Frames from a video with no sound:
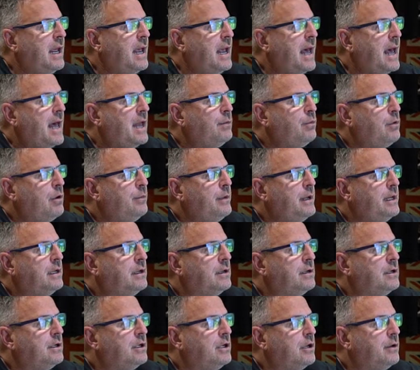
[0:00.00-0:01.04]
And what we're
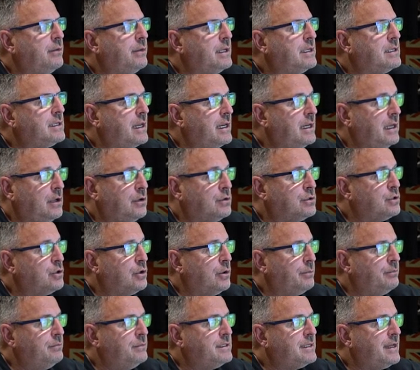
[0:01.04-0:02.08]
going to do is, and it goes
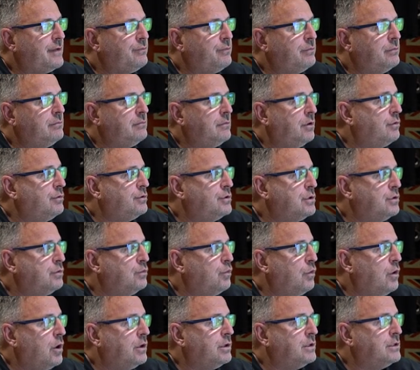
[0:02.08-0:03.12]
up
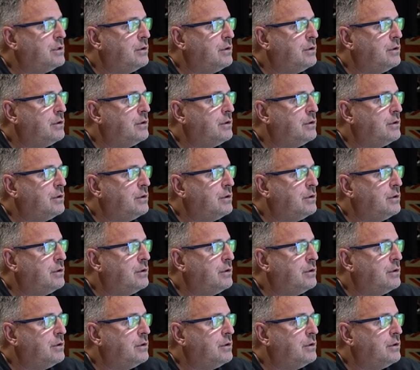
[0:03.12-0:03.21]
701